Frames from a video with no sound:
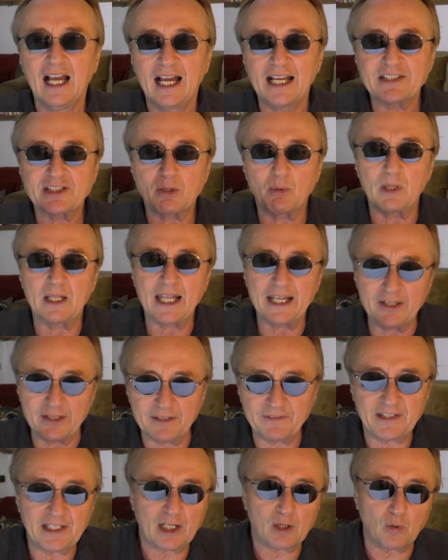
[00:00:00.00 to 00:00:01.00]
I said, well, I
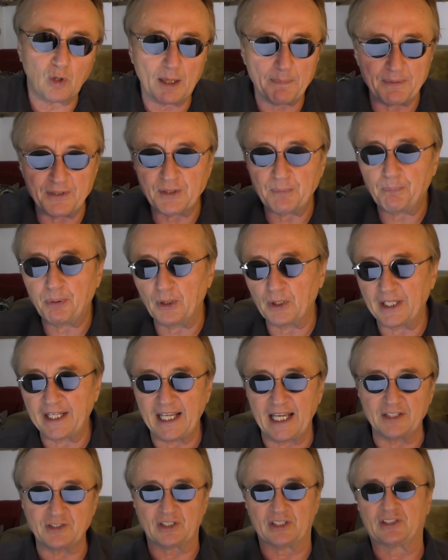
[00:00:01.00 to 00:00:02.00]
don't have the equipment to pull the
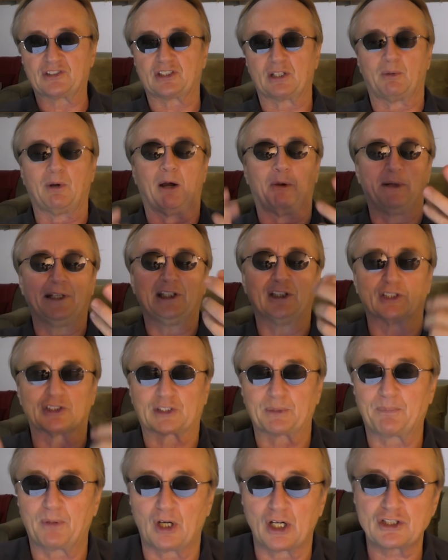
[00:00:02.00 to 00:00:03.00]
engine. He said, well, we do it
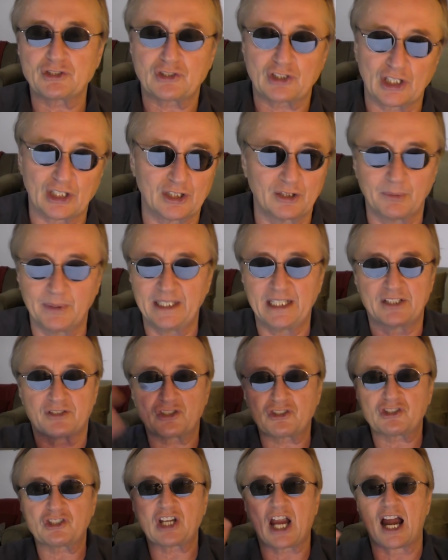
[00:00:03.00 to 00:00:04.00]
to Porsche dealer. We
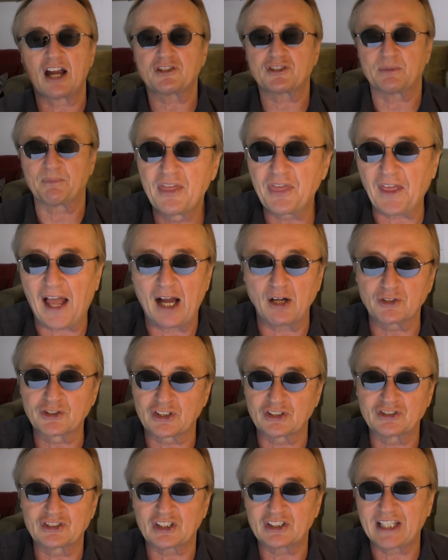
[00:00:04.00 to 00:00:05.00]
just charge them
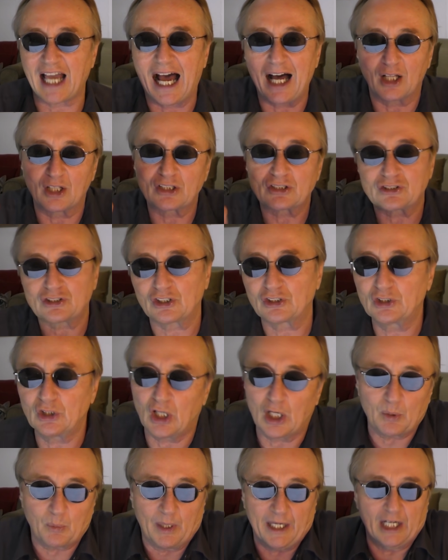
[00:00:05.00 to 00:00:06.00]
thousands of dollars to do
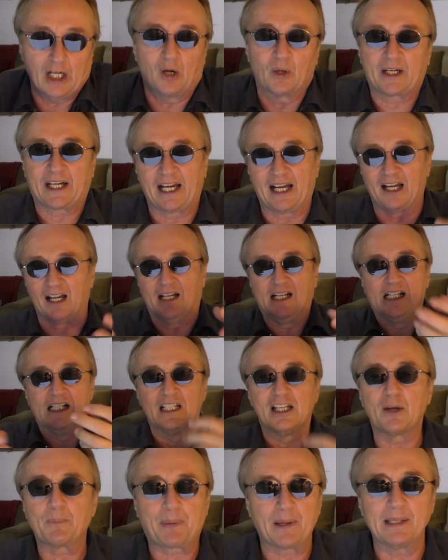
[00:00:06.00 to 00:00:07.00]
it. We don't care.
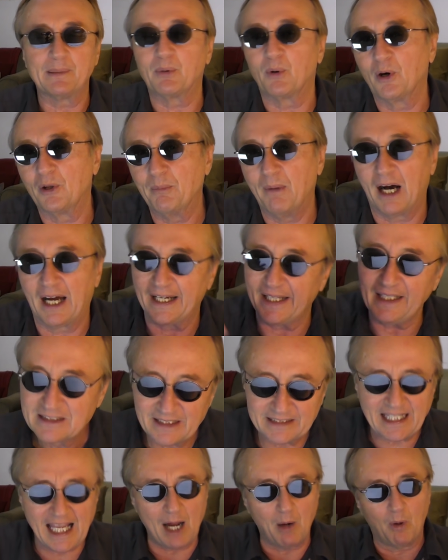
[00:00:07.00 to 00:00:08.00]
They're people with money.
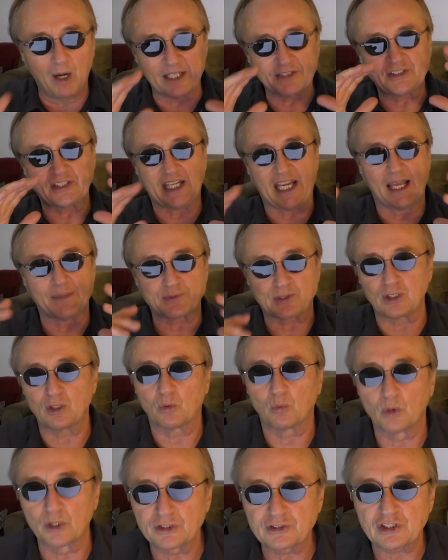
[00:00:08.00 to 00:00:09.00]
But that was the absolute
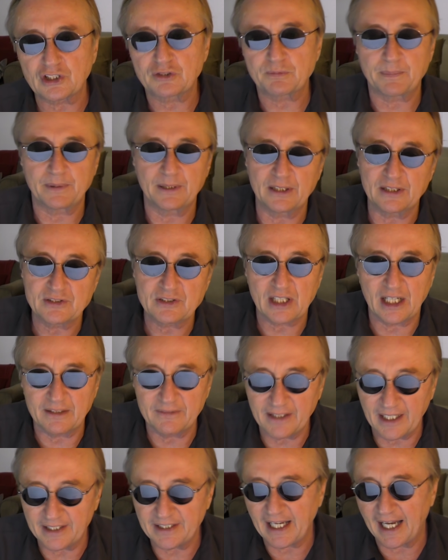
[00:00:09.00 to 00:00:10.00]
worst experience I
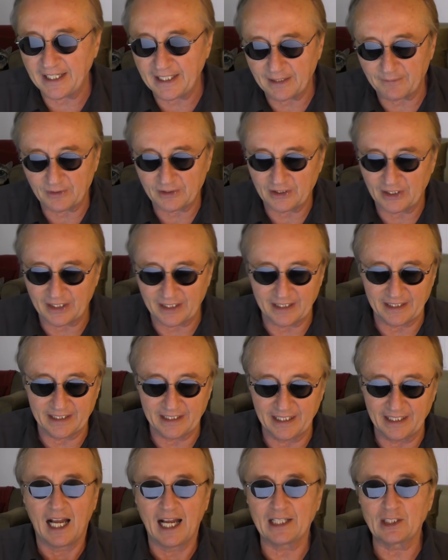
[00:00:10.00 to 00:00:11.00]
ever had, and I never did it
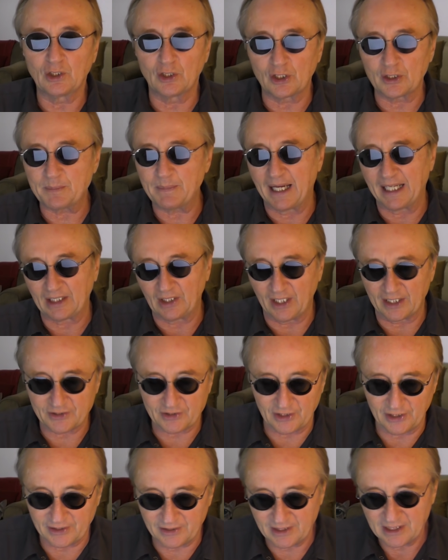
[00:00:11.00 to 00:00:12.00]
again. I learned my
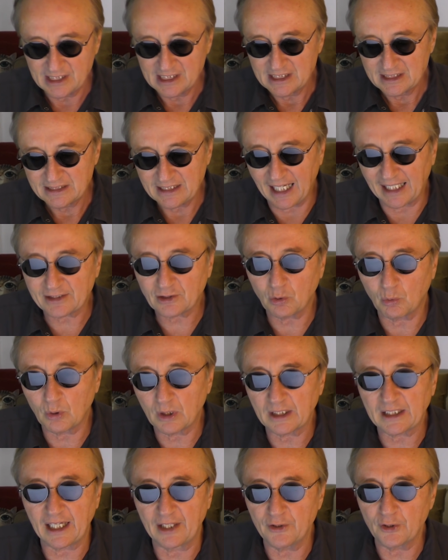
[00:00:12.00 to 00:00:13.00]
lesson not to
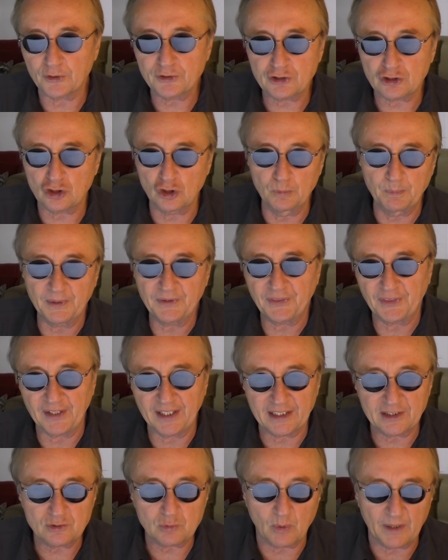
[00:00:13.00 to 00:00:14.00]
work on those stupid
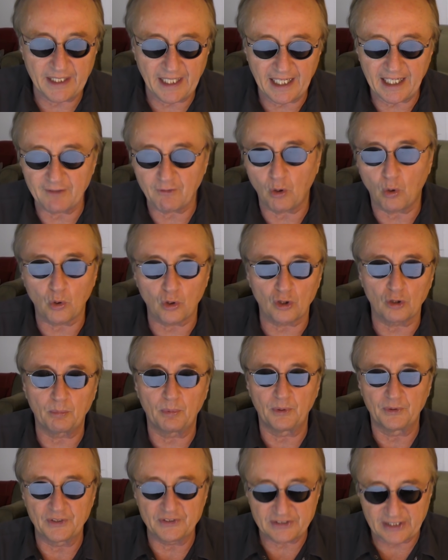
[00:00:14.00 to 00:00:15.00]
things when they have
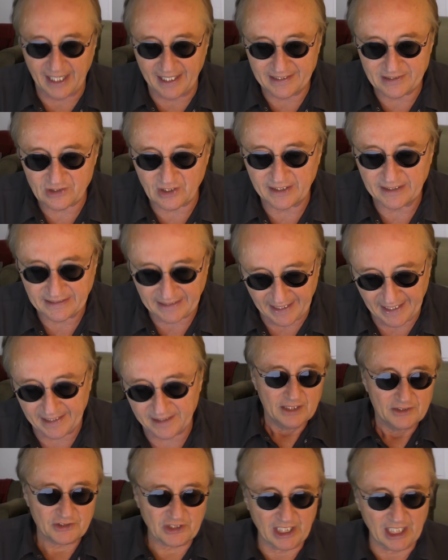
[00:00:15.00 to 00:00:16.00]
horrible designs like that.
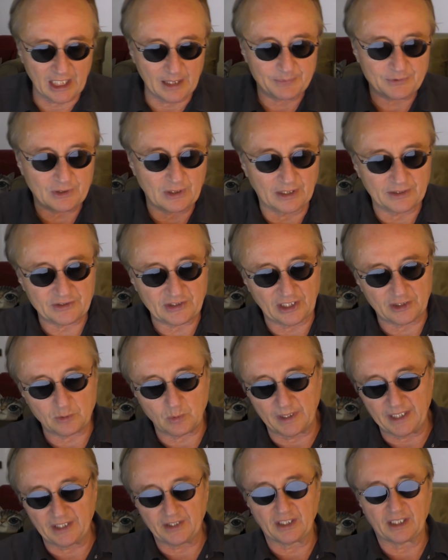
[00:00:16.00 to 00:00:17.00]
C. Armstrong says,
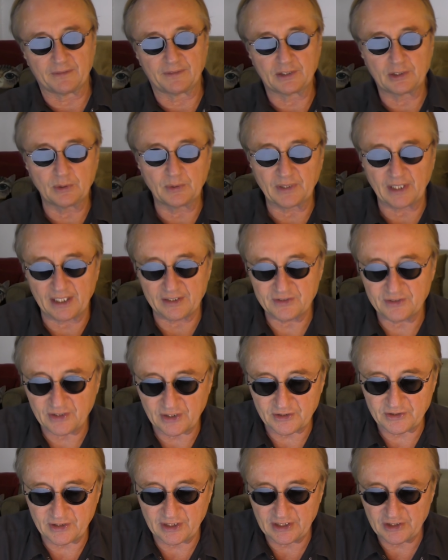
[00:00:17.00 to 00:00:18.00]
what do you think of a two thousand
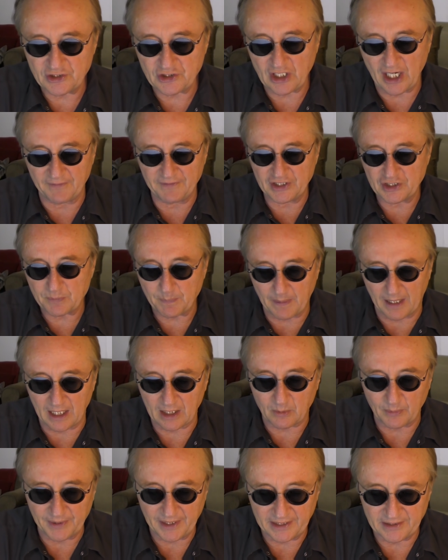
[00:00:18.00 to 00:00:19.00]
sixteen Chevy
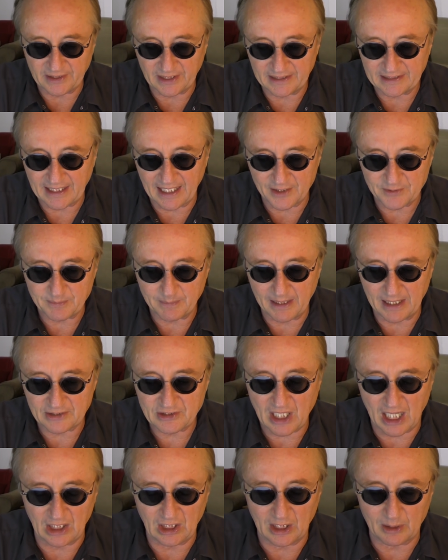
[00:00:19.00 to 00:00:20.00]
Spark with eighteen thousand miles?
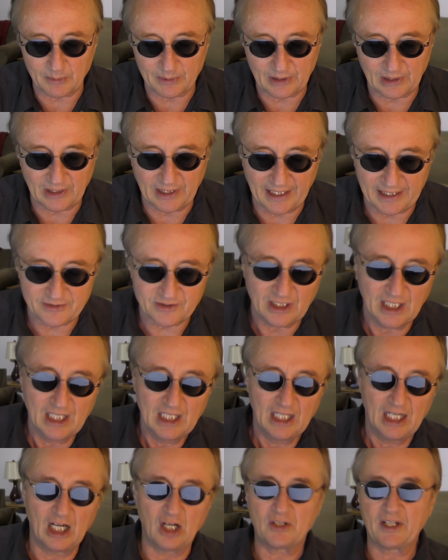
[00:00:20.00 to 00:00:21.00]
How long will it last?
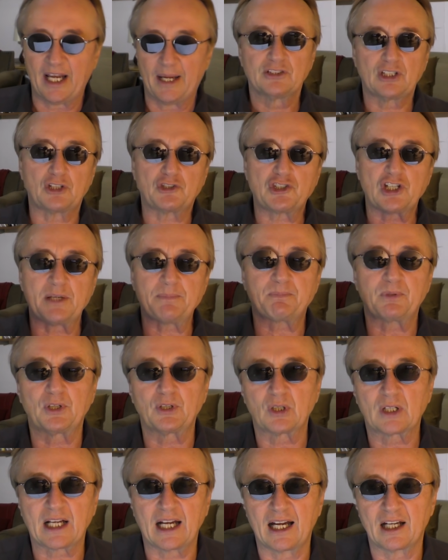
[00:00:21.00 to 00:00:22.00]
Okay, they're cheap
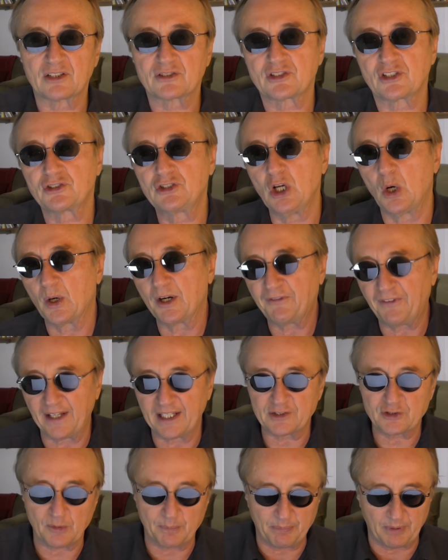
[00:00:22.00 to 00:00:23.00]
little cars. There's no ifs,
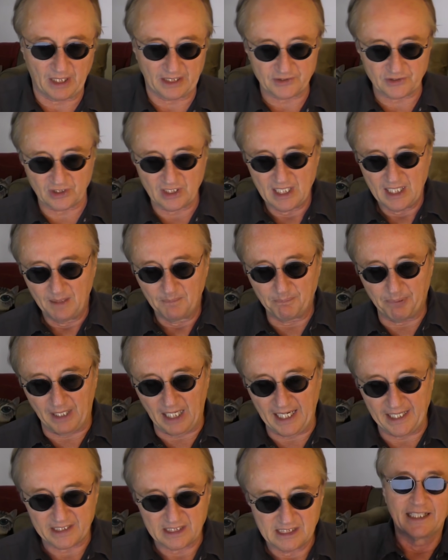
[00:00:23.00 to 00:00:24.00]
ands, or buts.
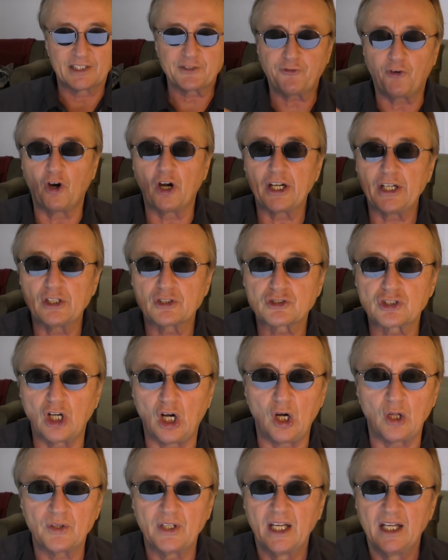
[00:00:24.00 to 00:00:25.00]
But it's four years
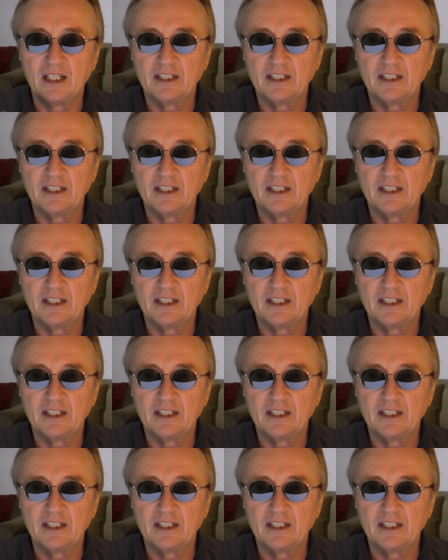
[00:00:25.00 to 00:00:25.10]
old.